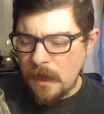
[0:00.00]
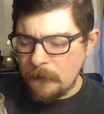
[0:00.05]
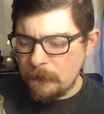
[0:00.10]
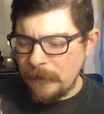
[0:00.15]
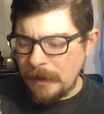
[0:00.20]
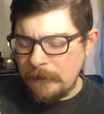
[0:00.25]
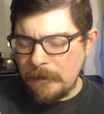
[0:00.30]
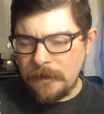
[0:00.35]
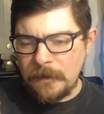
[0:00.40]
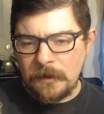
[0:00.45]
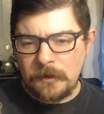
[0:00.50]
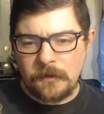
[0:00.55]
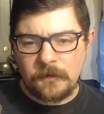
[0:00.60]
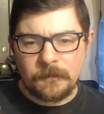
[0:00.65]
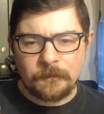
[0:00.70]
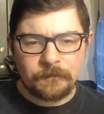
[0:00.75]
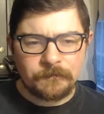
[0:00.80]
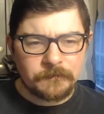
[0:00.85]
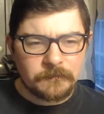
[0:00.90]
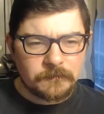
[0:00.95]

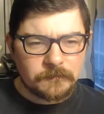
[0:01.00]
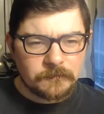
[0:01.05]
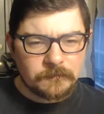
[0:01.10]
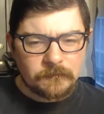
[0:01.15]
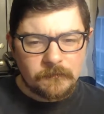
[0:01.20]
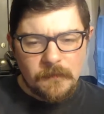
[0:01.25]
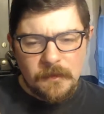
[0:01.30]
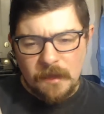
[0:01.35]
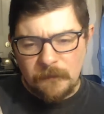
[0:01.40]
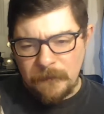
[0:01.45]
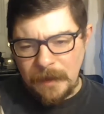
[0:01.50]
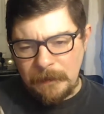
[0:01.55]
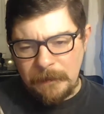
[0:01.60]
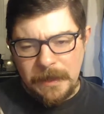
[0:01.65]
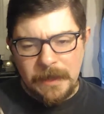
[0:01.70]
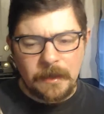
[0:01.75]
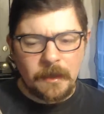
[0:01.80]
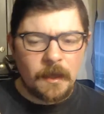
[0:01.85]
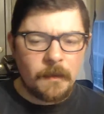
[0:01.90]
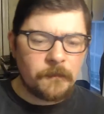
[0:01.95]

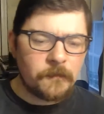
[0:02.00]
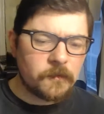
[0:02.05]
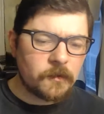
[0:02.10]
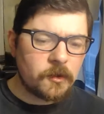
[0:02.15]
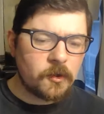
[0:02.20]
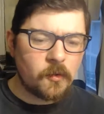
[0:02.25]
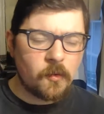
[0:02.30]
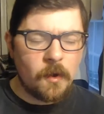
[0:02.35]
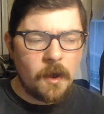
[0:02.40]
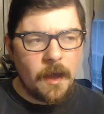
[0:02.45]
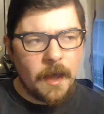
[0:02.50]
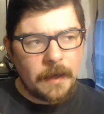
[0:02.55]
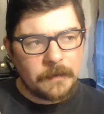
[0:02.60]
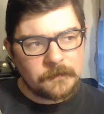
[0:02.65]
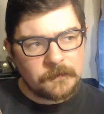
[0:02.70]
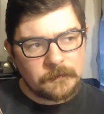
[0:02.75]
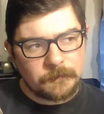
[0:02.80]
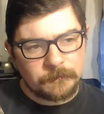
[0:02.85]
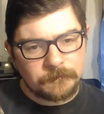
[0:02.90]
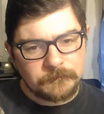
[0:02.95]
Maybe it comes
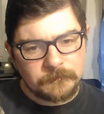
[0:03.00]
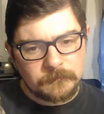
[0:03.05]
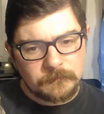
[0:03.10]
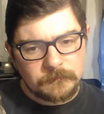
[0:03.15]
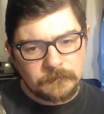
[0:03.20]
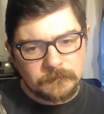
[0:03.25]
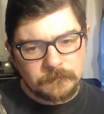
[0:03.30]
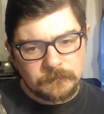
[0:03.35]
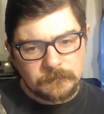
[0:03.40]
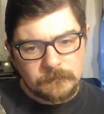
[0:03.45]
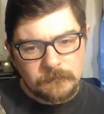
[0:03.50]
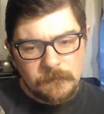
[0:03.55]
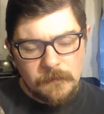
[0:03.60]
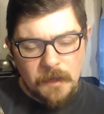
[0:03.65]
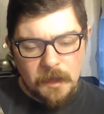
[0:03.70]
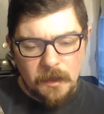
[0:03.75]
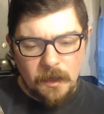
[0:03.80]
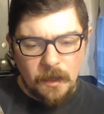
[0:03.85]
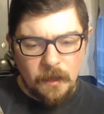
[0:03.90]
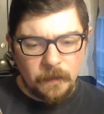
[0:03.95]
across
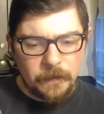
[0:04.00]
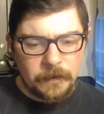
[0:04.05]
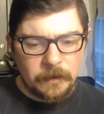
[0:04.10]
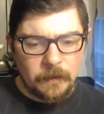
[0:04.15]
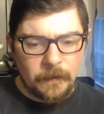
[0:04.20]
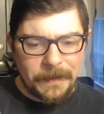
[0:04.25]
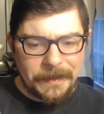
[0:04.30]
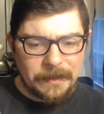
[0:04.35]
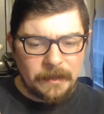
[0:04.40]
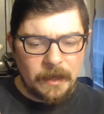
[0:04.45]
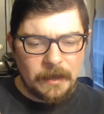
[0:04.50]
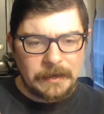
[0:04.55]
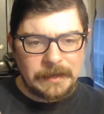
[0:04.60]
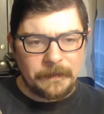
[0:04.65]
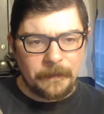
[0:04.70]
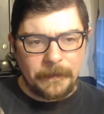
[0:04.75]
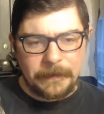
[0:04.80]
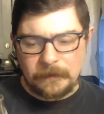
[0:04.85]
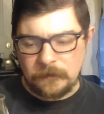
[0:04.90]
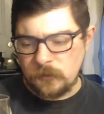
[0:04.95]
a little like
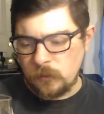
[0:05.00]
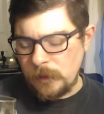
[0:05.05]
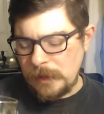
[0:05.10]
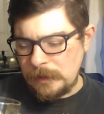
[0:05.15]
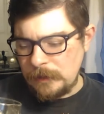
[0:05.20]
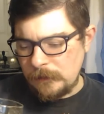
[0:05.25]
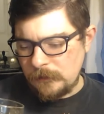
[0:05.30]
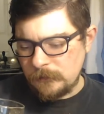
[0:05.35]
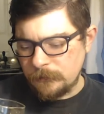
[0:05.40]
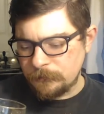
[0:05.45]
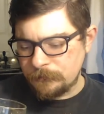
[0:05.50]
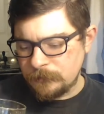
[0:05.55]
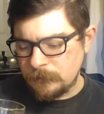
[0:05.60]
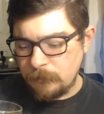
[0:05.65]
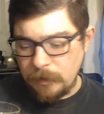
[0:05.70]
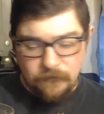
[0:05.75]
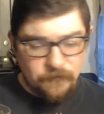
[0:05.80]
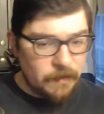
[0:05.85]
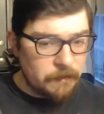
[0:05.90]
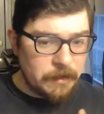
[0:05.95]
honey-like sweetness,
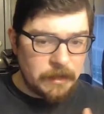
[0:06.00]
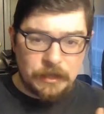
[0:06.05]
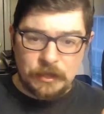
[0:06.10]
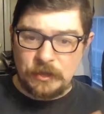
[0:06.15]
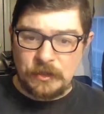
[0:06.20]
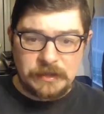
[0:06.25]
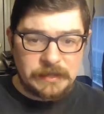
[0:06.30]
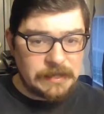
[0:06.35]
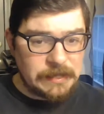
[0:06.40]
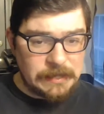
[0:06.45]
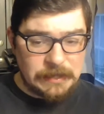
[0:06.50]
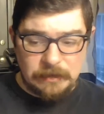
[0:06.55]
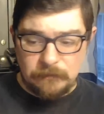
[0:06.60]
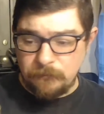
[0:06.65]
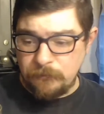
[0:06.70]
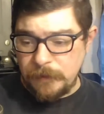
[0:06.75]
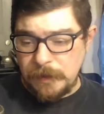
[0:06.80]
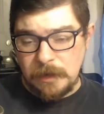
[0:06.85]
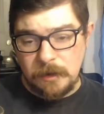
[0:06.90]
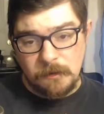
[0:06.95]
but very
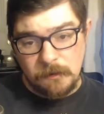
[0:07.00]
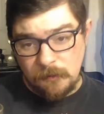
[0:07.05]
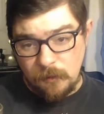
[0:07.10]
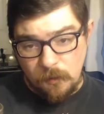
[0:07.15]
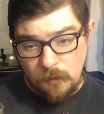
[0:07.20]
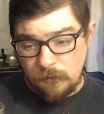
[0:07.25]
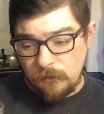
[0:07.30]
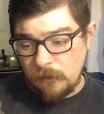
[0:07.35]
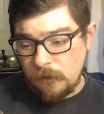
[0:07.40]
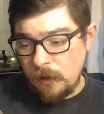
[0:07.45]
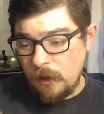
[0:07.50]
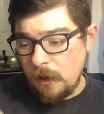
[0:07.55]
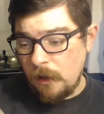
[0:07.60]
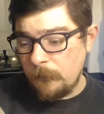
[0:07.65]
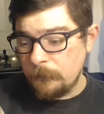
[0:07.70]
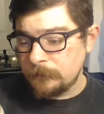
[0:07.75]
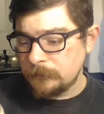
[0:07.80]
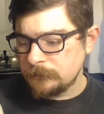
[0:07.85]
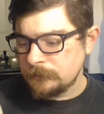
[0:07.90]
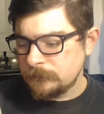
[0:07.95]
clean beer
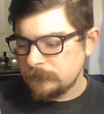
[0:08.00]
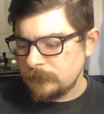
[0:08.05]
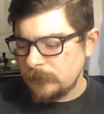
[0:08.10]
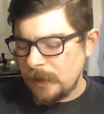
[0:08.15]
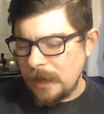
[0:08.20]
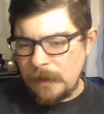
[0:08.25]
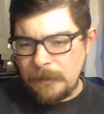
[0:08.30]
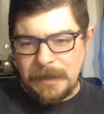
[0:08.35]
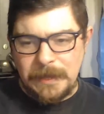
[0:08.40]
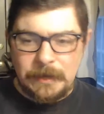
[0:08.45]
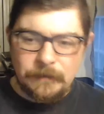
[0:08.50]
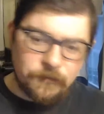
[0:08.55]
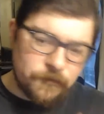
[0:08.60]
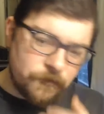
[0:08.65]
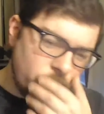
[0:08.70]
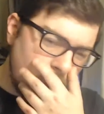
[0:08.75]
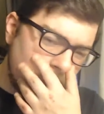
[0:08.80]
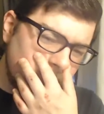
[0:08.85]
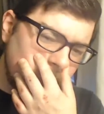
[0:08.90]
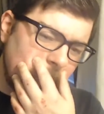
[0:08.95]
overall. I mean,
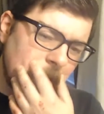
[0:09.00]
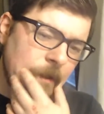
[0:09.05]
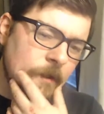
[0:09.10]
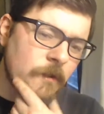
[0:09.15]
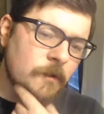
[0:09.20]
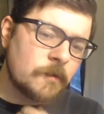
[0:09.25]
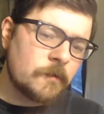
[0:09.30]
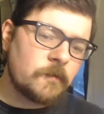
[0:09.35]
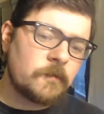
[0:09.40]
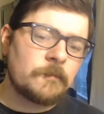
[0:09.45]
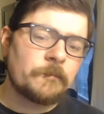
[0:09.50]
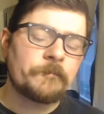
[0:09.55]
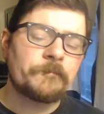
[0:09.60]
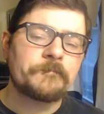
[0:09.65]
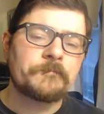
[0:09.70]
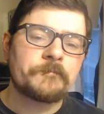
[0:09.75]
4 years